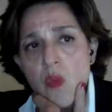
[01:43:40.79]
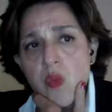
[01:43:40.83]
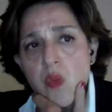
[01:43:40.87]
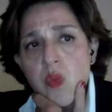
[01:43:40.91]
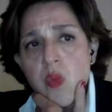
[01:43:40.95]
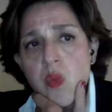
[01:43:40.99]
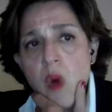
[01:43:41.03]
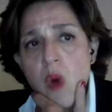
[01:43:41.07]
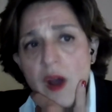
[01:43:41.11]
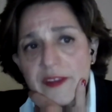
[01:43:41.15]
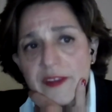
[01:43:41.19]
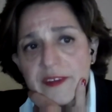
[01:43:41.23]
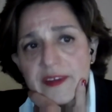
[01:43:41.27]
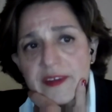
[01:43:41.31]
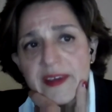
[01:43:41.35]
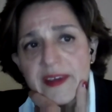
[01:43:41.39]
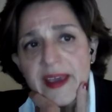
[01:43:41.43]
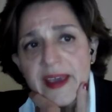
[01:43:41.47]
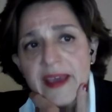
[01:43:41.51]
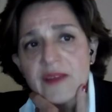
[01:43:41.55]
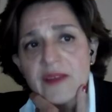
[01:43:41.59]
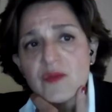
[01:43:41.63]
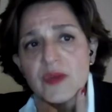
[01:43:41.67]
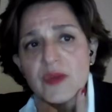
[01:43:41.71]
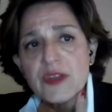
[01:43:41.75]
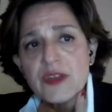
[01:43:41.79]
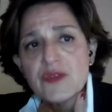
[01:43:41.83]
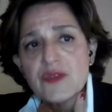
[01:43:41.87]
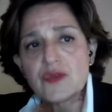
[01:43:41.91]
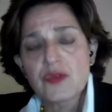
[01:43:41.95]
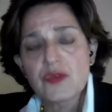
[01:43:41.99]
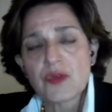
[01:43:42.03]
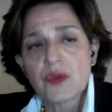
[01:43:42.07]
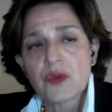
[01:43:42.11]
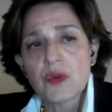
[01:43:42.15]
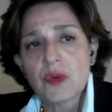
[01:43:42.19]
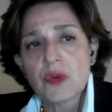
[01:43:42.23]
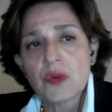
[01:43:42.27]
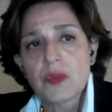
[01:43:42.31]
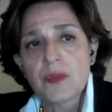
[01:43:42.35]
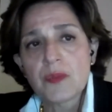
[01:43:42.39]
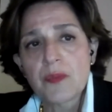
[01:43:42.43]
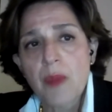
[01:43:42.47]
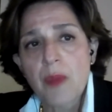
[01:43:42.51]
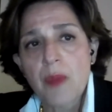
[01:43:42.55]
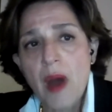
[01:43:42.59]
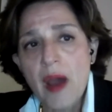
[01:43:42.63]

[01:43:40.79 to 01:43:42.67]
what can we do